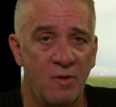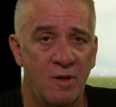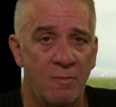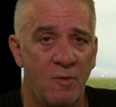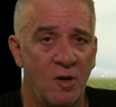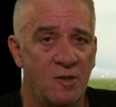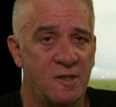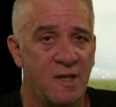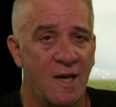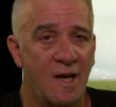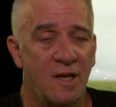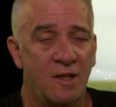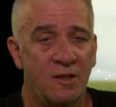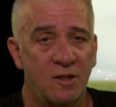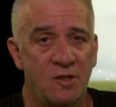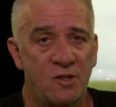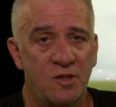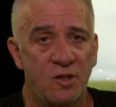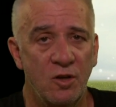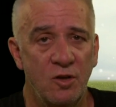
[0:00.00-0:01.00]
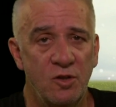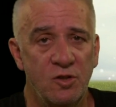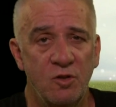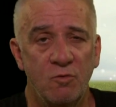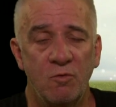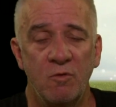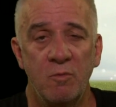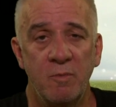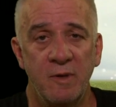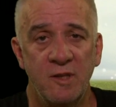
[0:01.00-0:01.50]
The most elegant
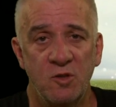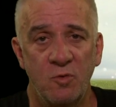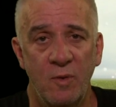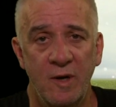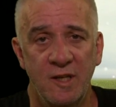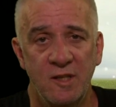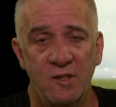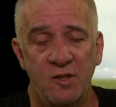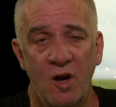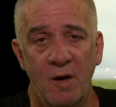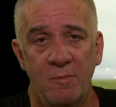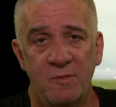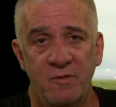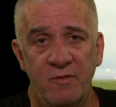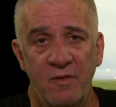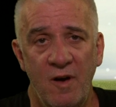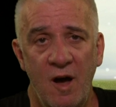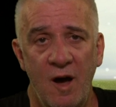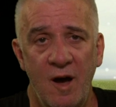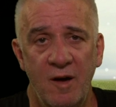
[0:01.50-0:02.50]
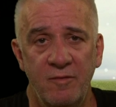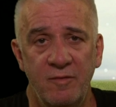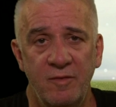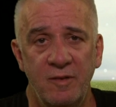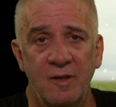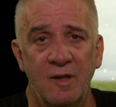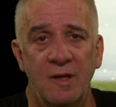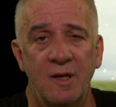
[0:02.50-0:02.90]
solution would be 20 times 5.